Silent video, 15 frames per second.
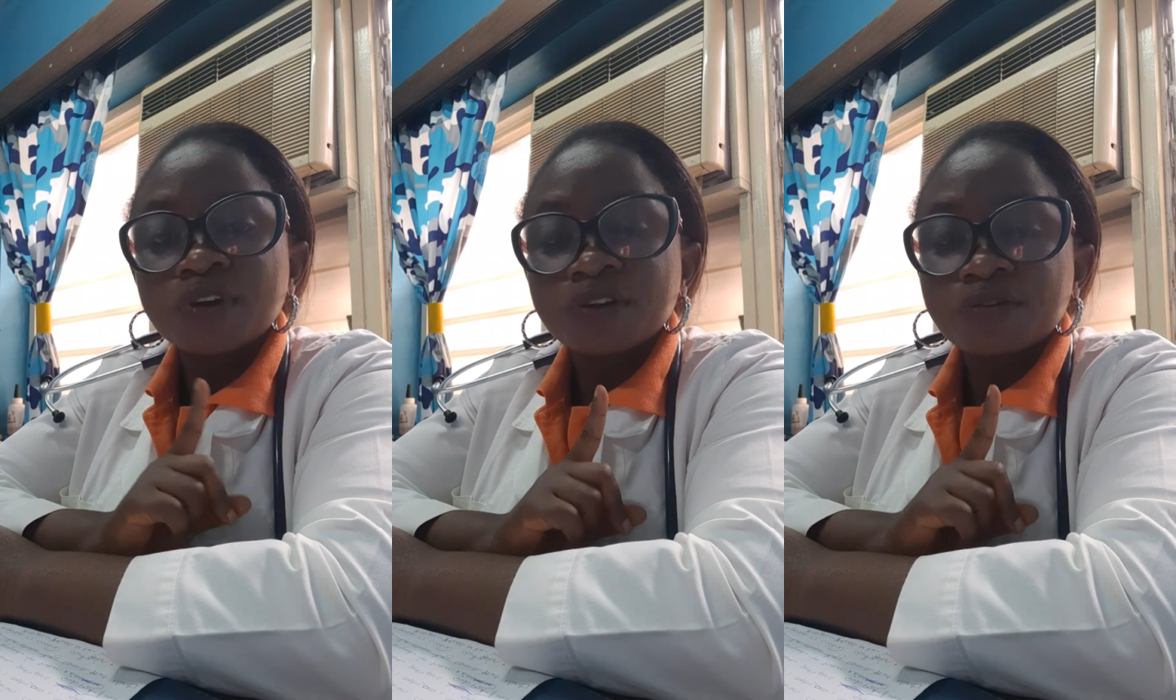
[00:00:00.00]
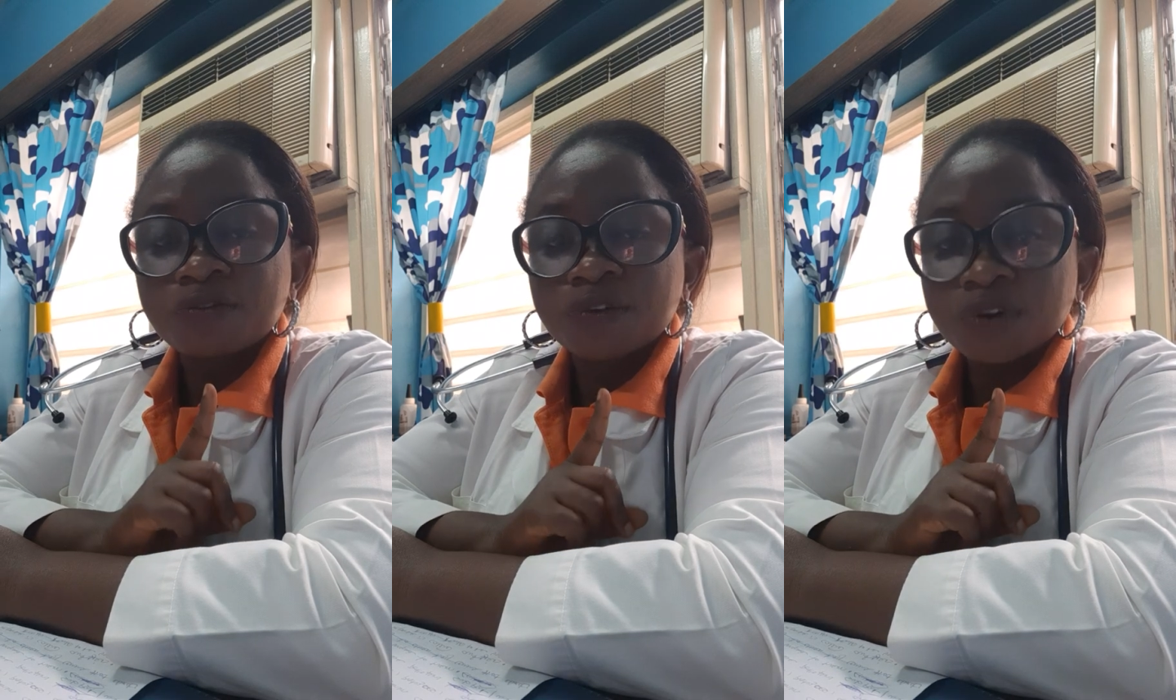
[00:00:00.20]

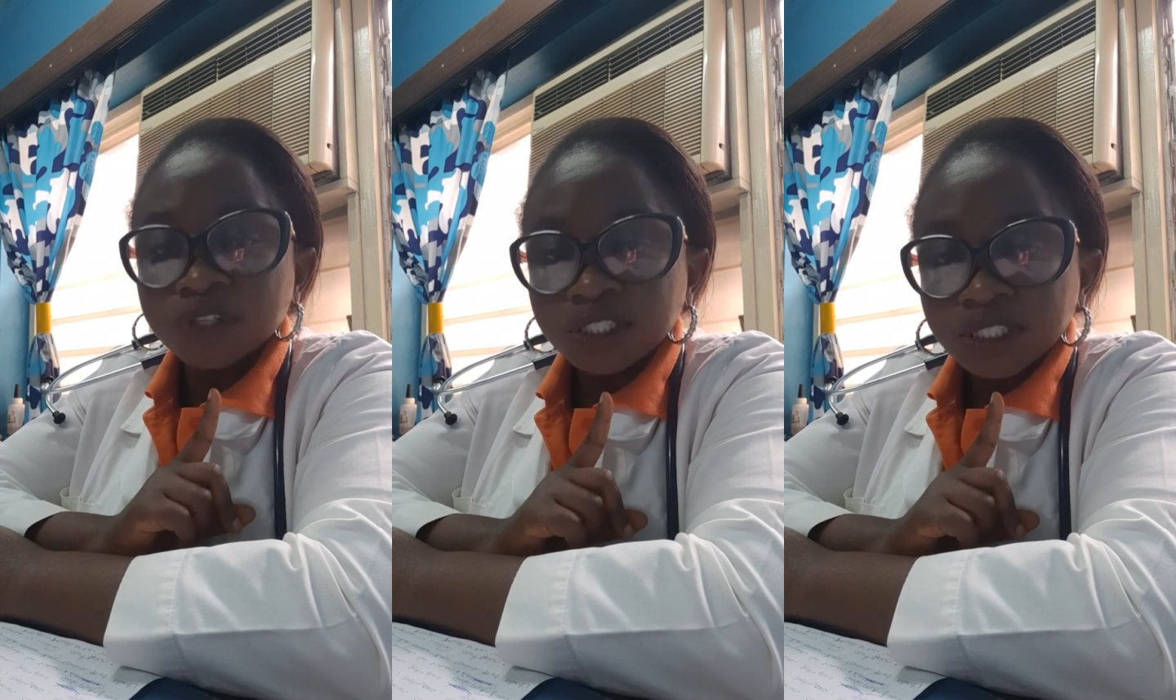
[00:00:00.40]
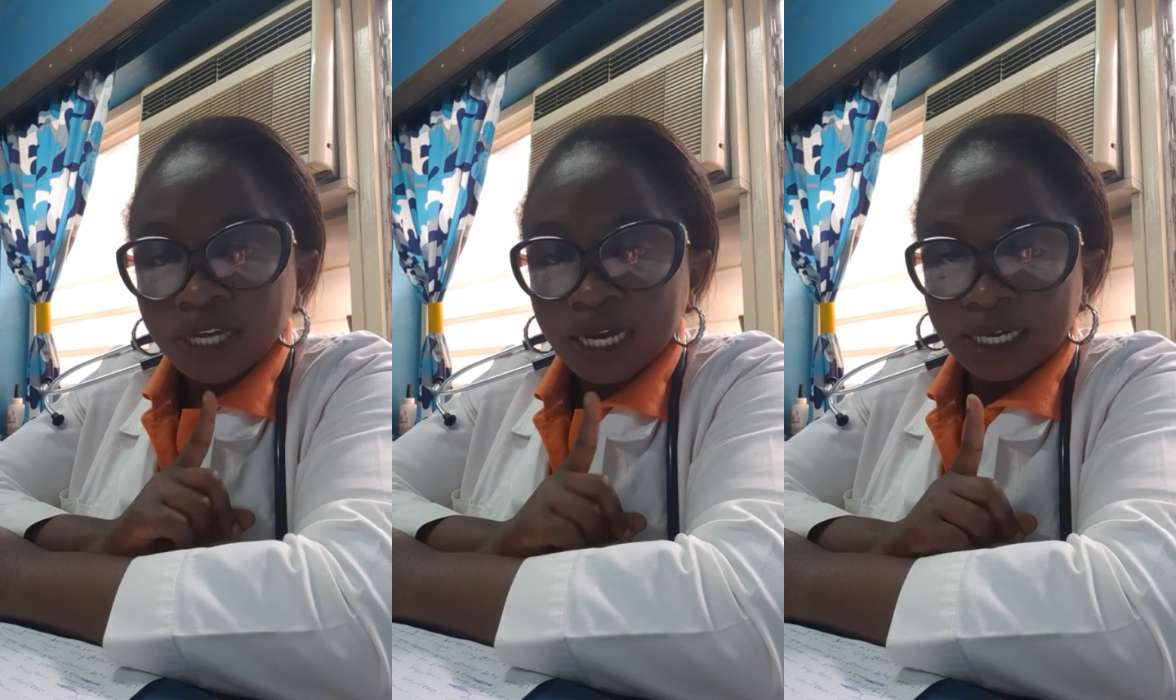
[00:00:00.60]
the
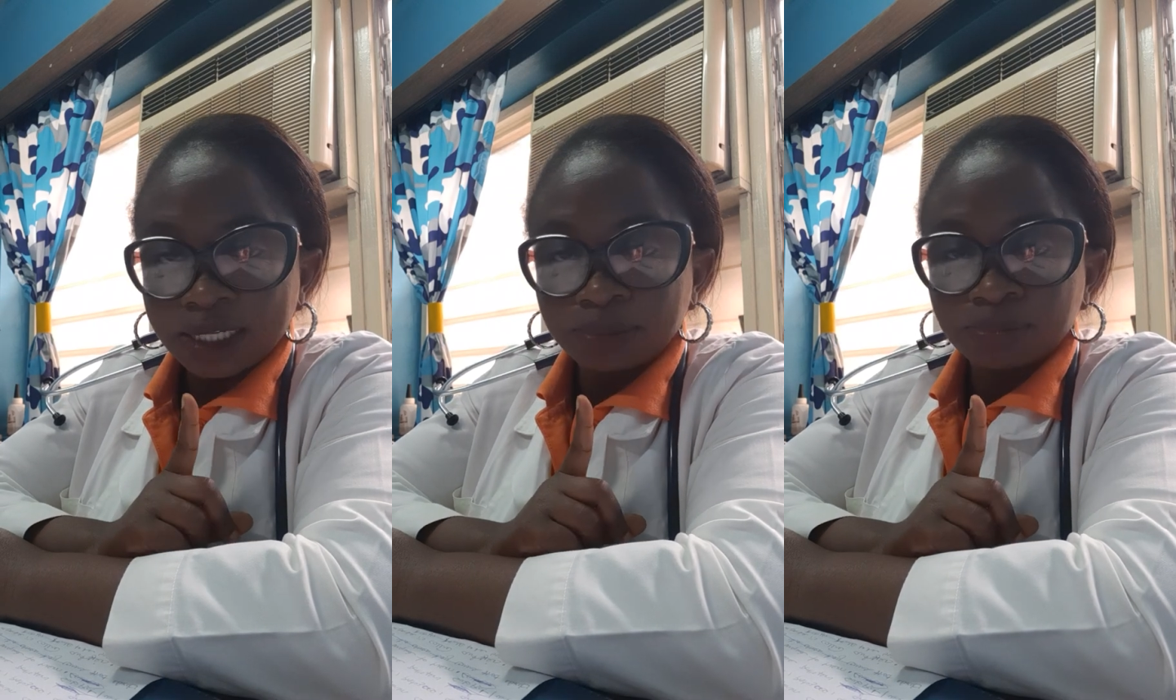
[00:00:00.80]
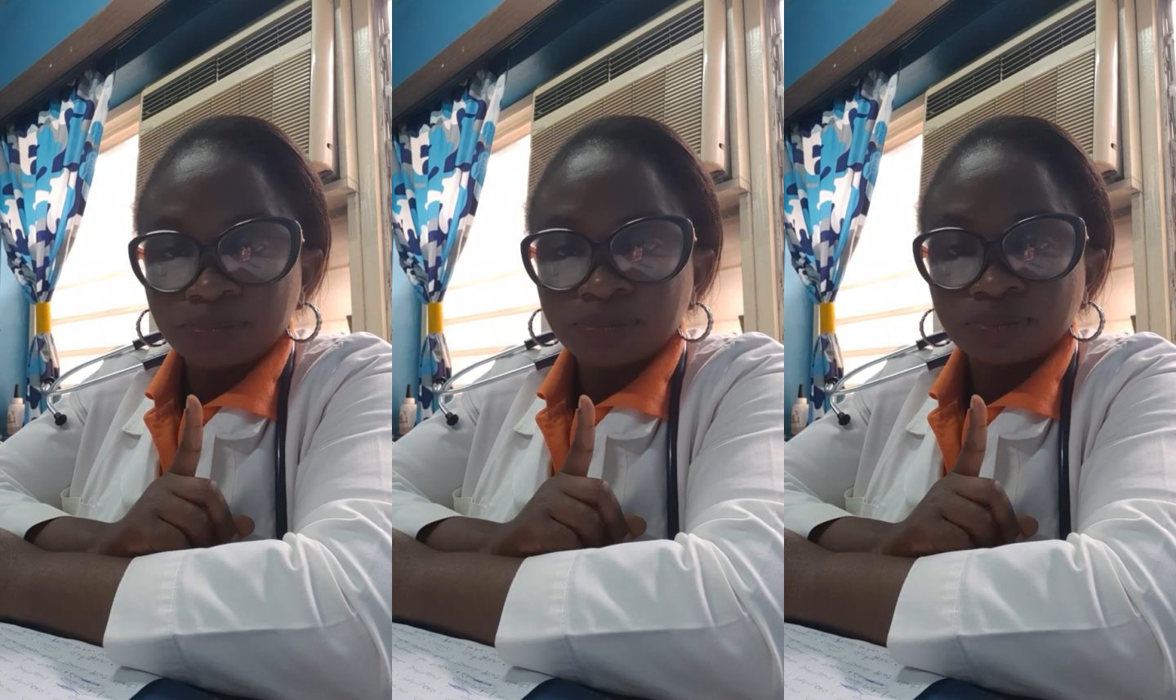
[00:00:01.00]
first
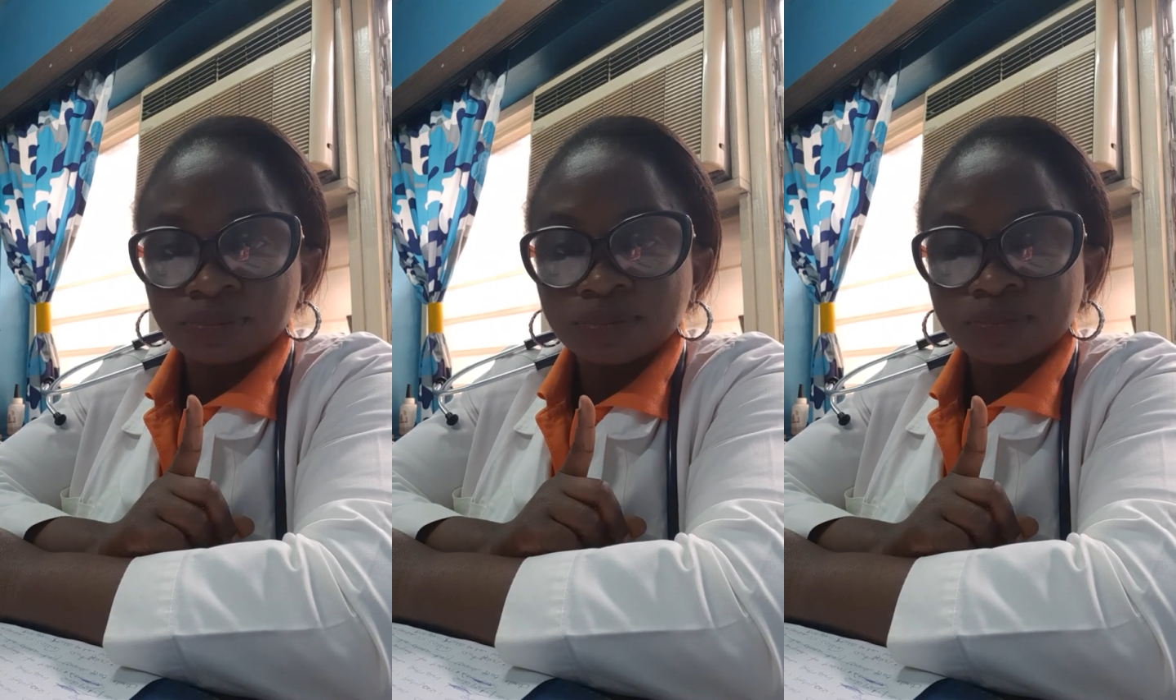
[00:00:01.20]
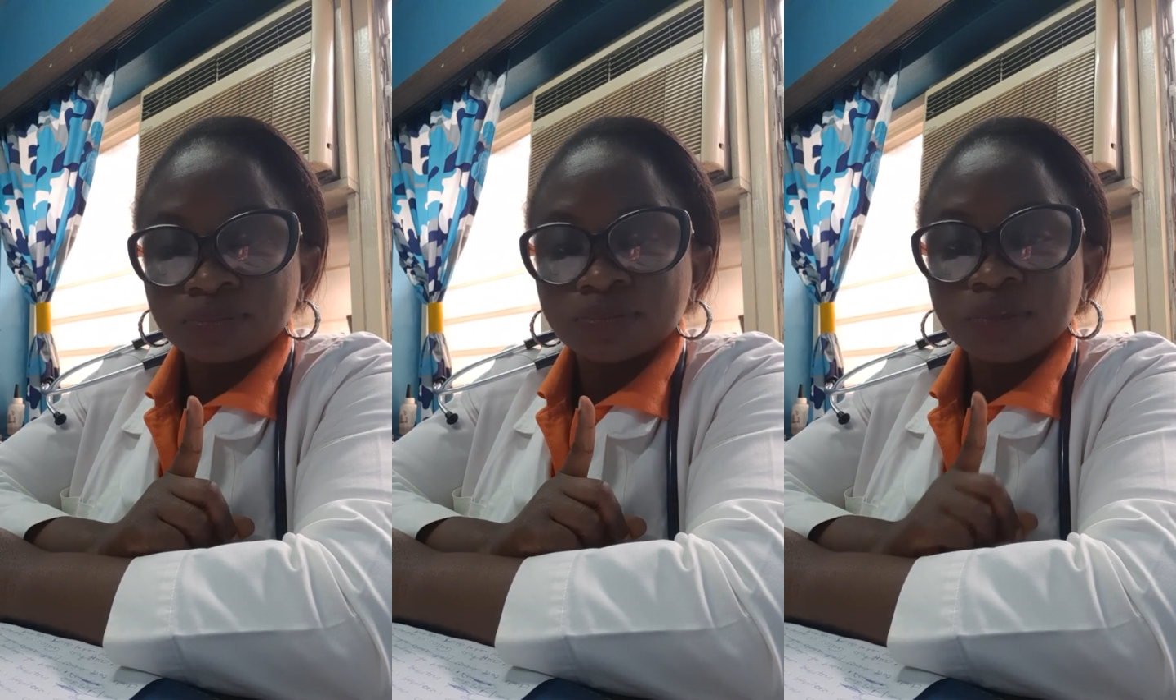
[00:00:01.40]
time
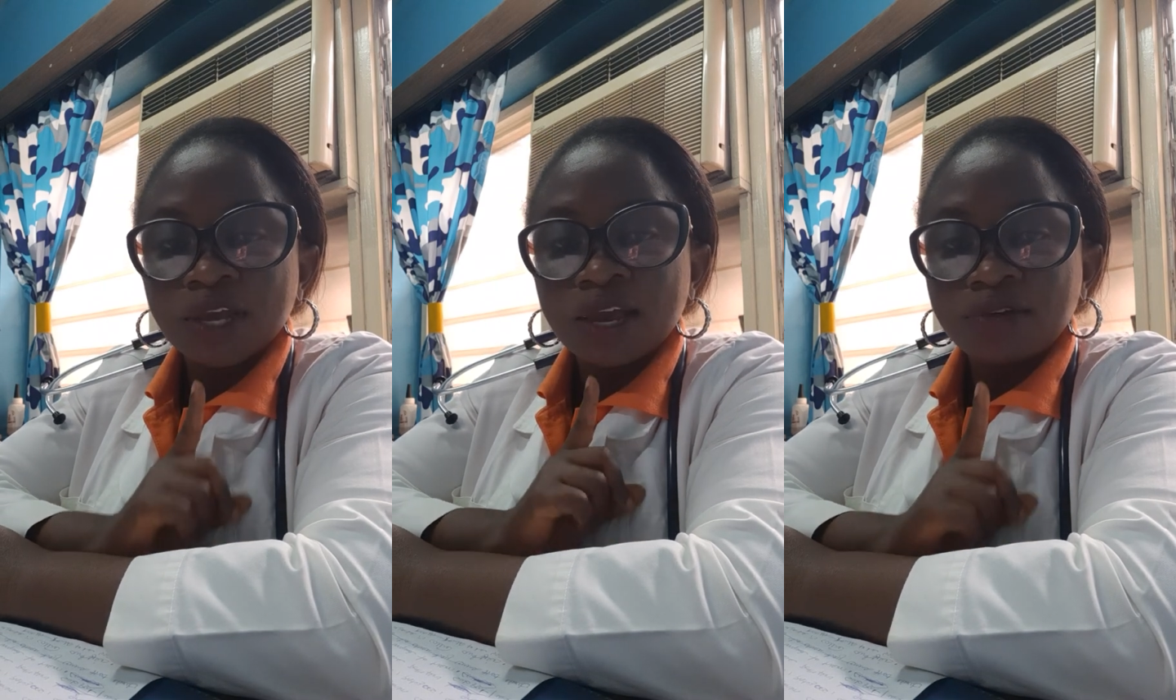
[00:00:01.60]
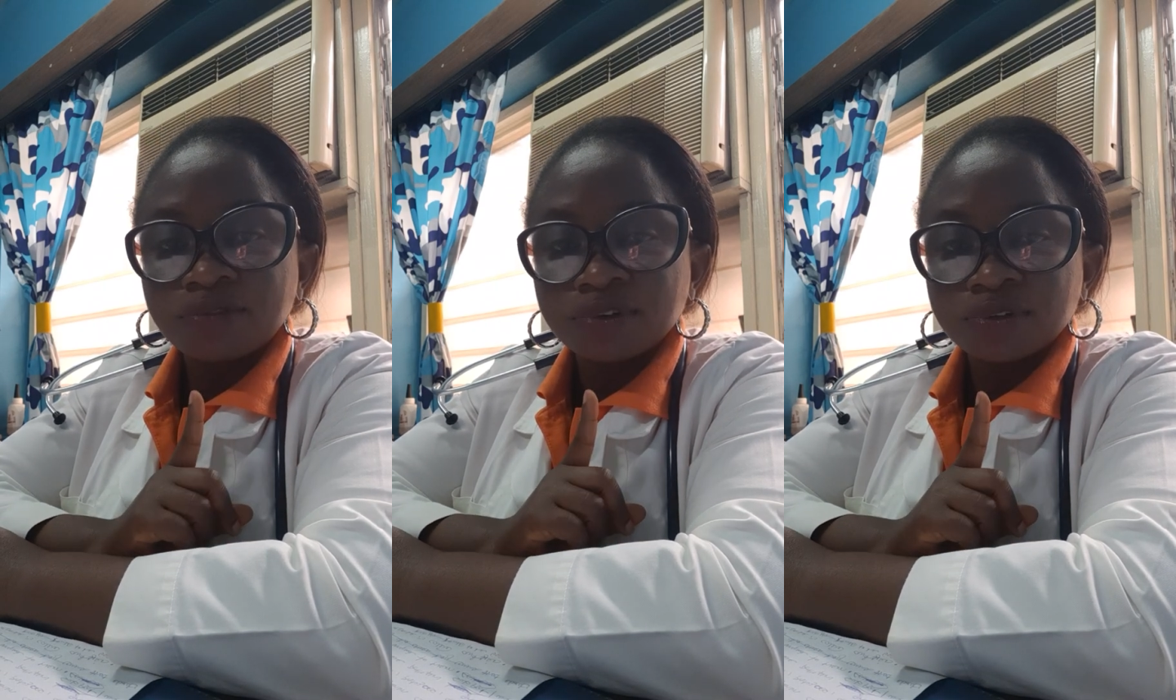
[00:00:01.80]

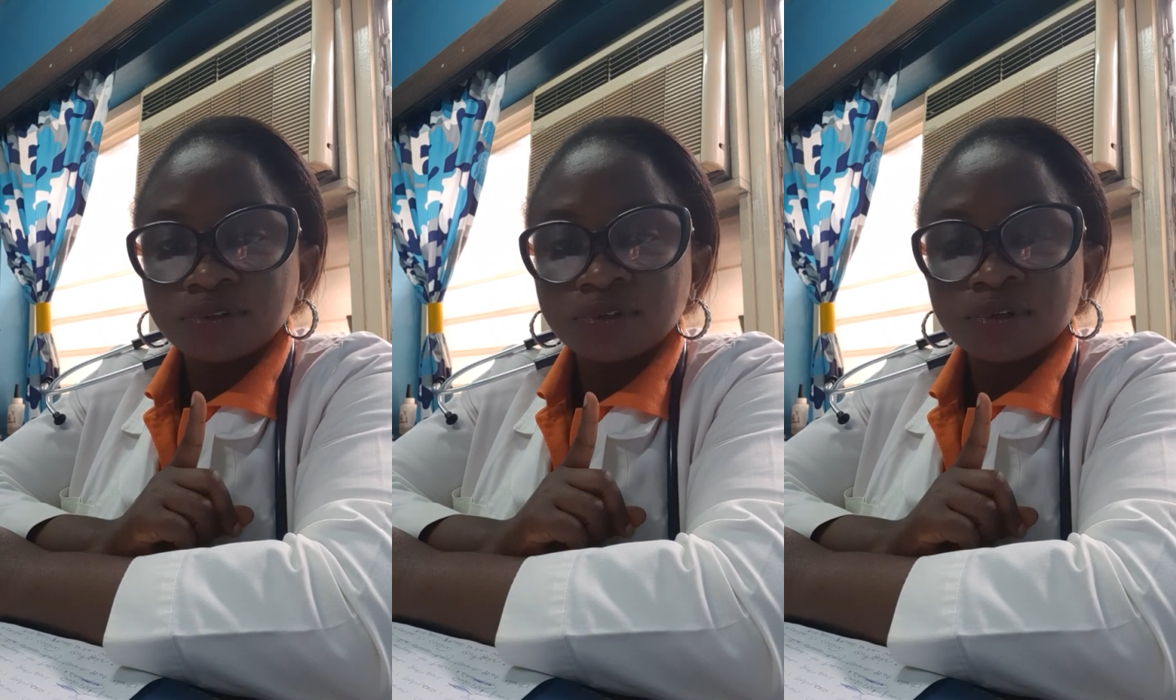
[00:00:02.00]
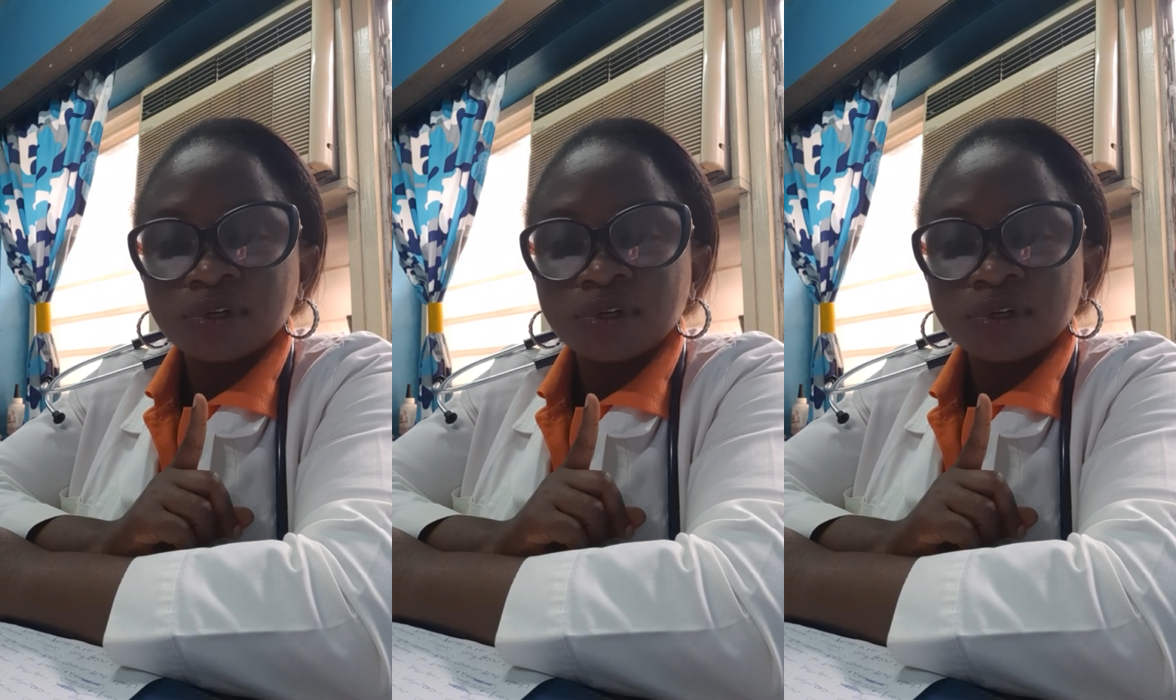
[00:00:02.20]
ever.